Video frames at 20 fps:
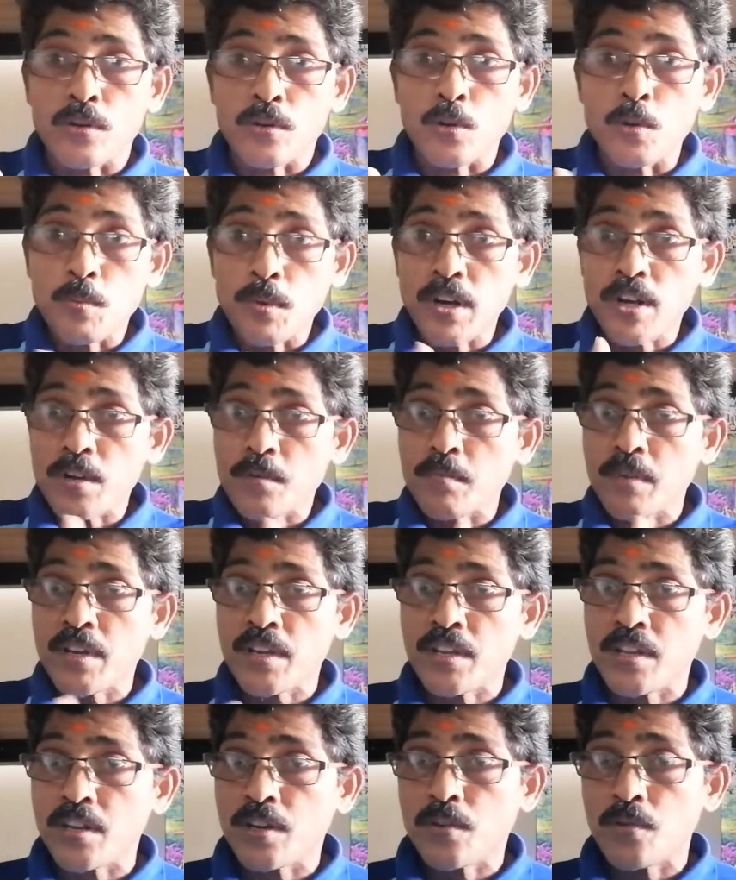duplicate
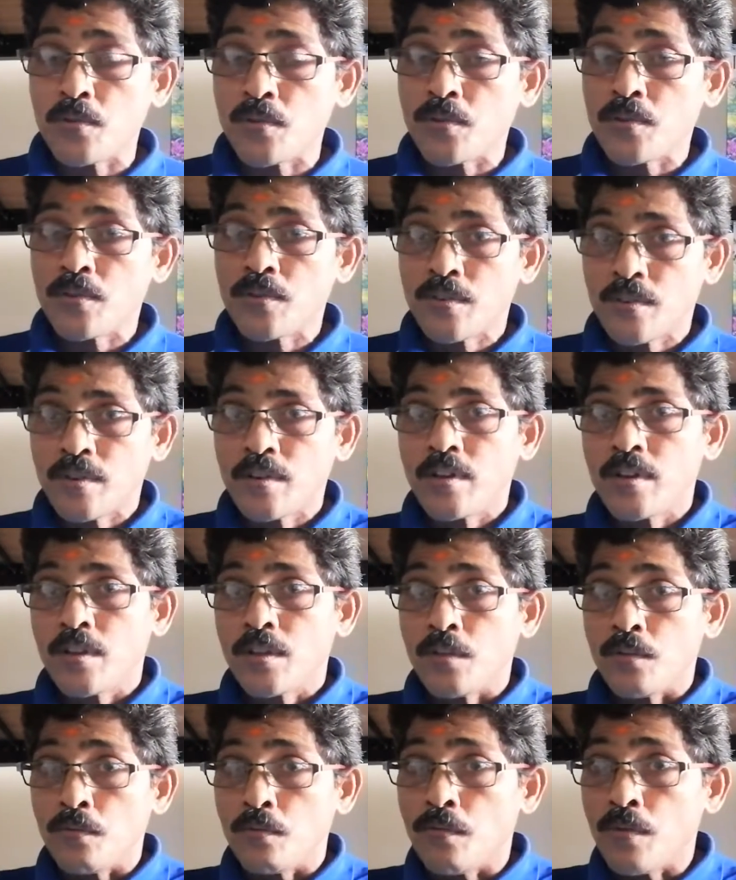money include,
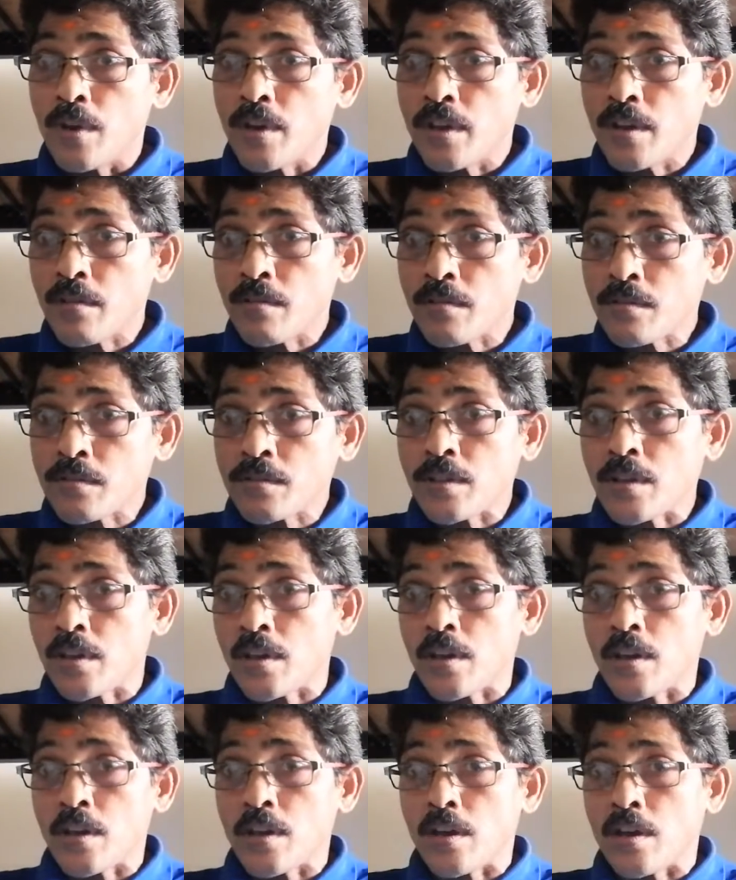where
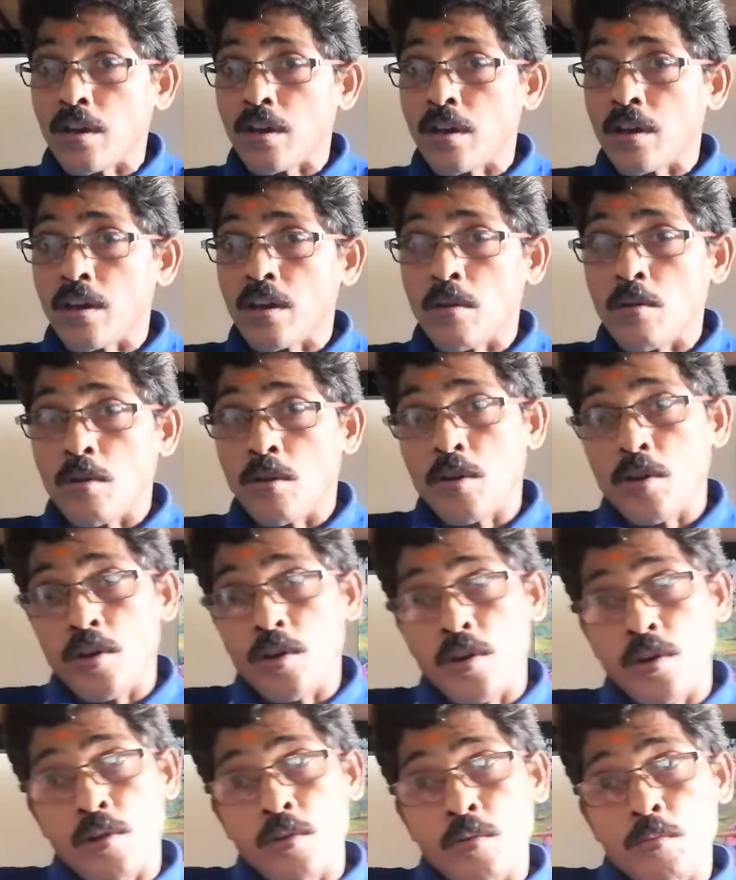they
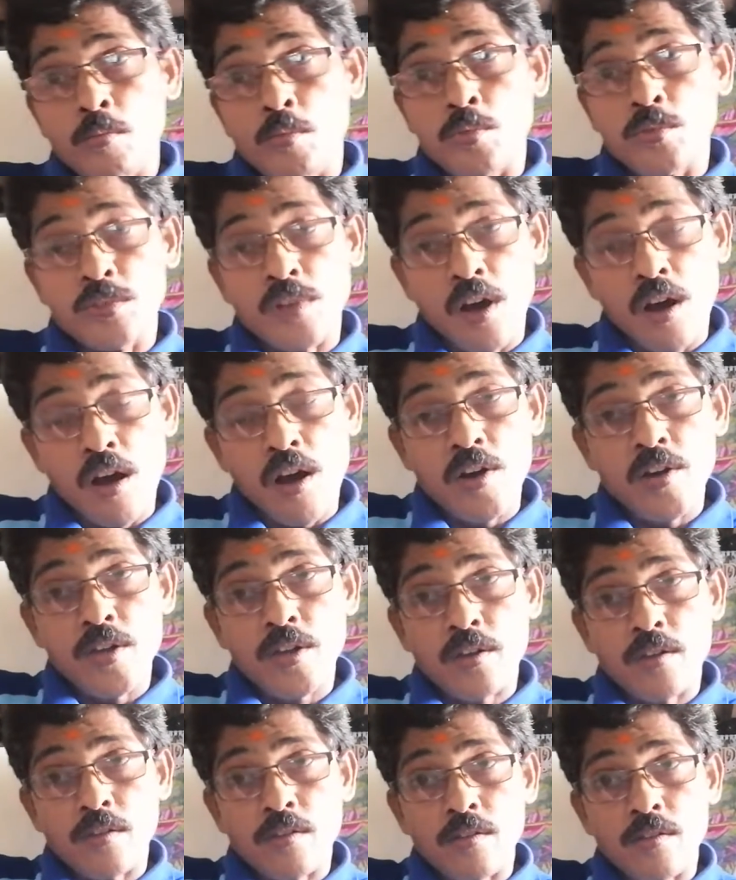put the
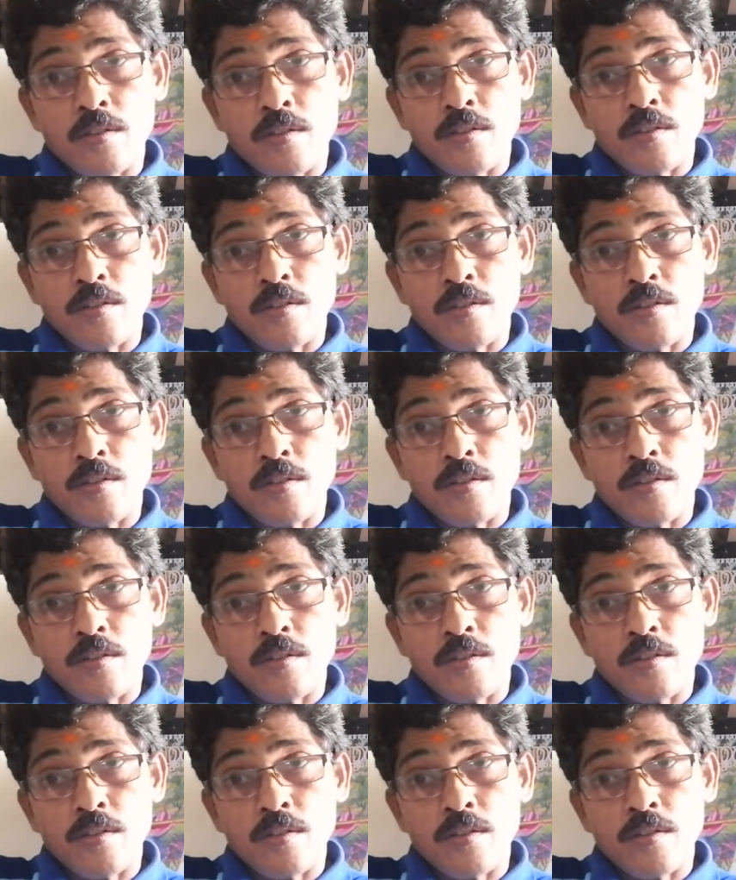order,